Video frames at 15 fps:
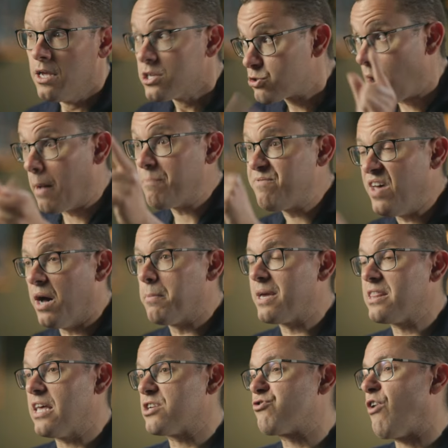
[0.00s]
So I'm
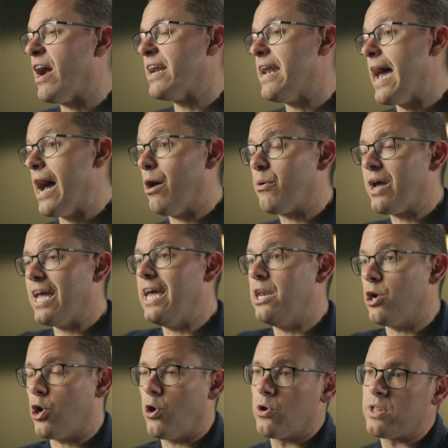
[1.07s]
filming this right now
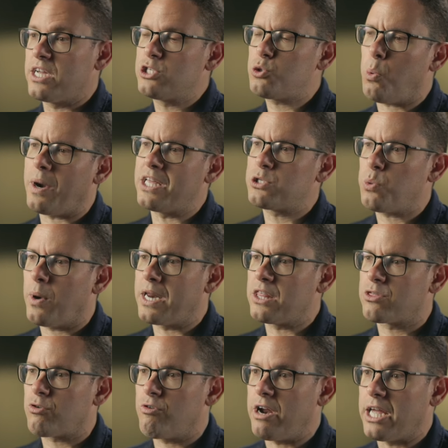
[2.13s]
in early
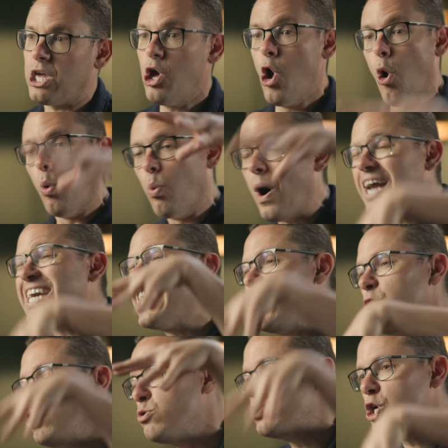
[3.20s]
2023. What
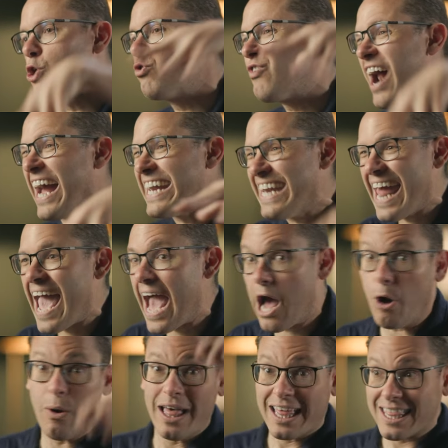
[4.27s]
can you do right
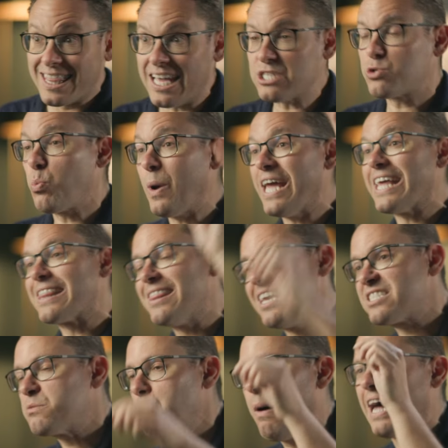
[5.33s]
now, this week,
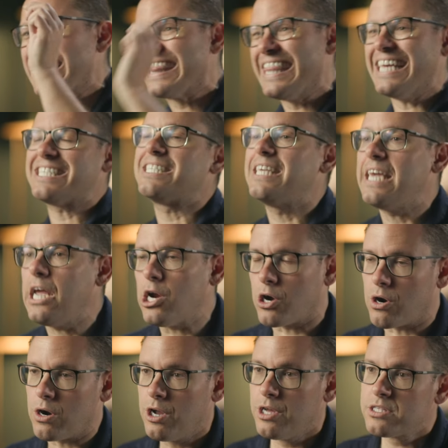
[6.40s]
this month, this
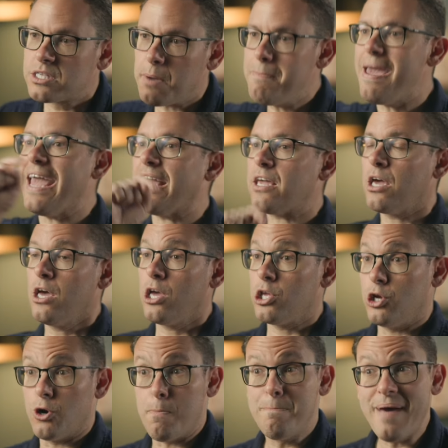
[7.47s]
year to make
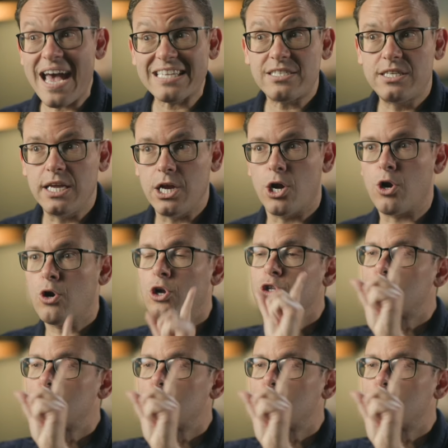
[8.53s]
your best year